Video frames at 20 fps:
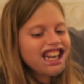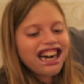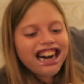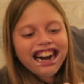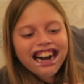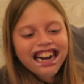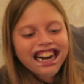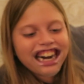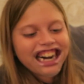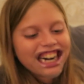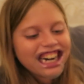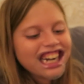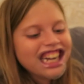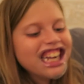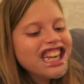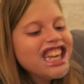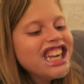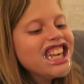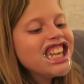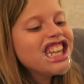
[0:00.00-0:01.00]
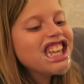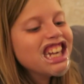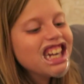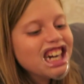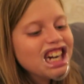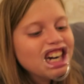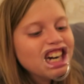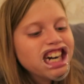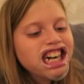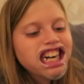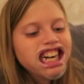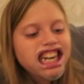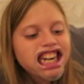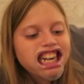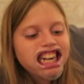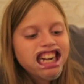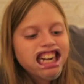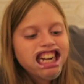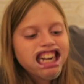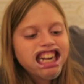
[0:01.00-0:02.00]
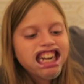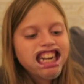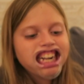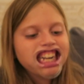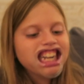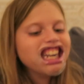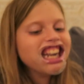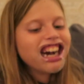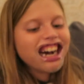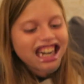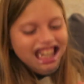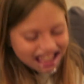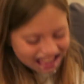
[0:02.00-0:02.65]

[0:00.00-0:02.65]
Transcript: No. Too, Too many wigs? No.